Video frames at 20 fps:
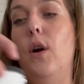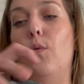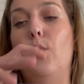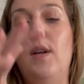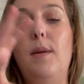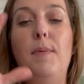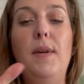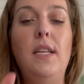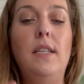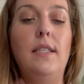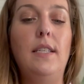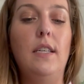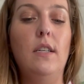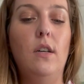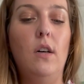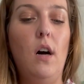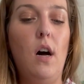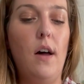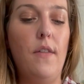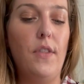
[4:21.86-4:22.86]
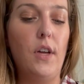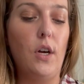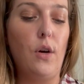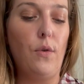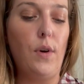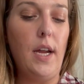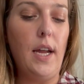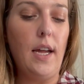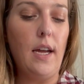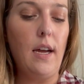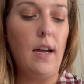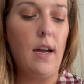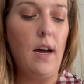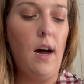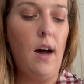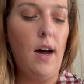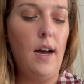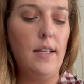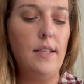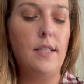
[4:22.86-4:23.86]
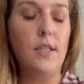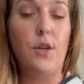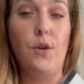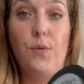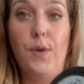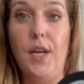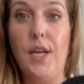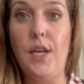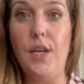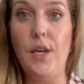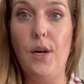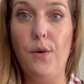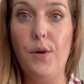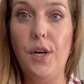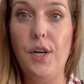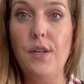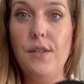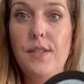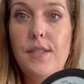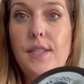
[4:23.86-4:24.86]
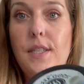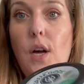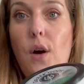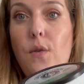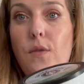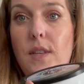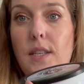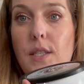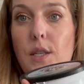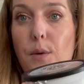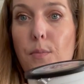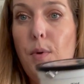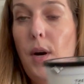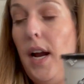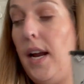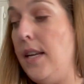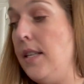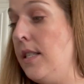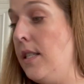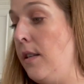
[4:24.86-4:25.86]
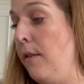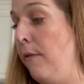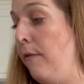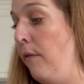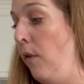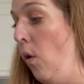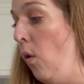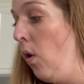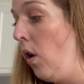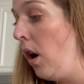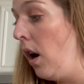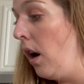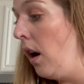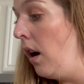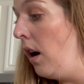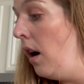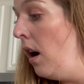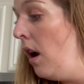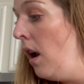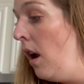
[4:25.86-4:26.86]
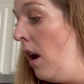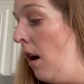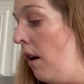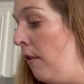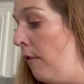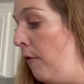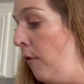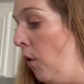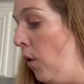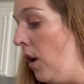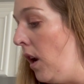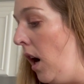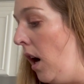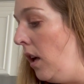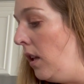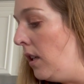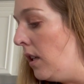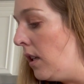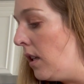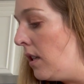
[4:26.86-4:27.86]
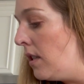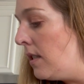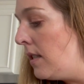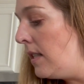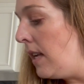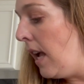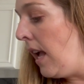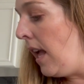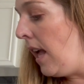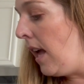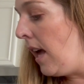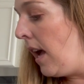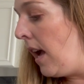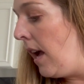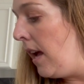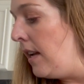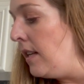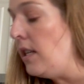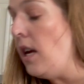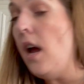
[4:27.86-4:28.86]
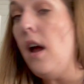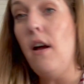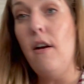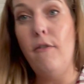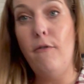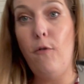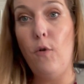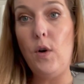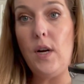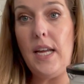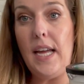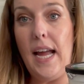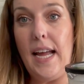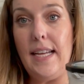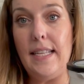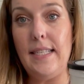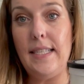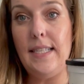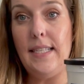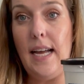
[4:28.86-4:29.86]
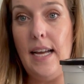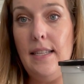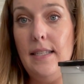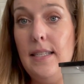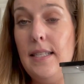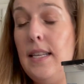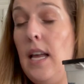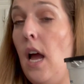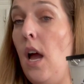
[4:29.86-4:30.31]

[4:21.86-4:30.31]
a repeat deal on the Greek Gods Greek yogurt. So these are priced for $4 and 48 cents.